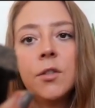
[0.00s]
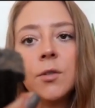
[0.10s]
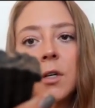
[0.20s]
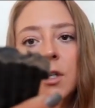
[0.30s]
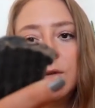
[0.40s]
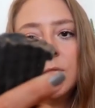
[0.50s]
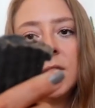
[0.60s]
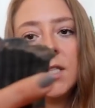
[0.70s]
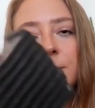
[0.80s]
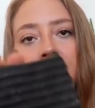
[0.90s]
So I'll use
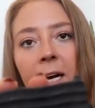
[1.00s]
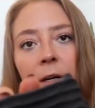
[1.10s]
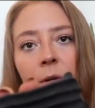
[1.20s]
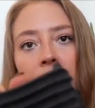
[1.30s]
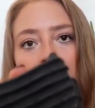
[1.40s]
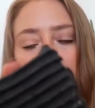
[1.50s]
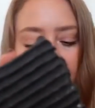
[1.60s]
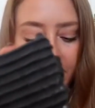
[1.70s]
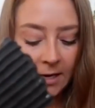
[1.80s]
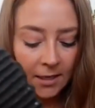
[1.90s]
this black one on
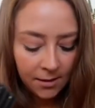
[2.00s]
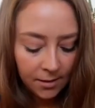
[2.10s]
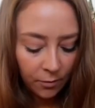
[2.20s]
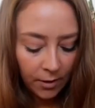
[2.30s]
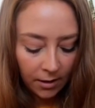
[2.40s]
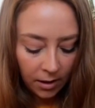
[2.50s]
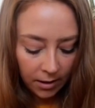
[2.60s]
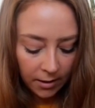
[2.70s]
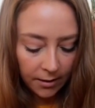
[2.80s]
my face with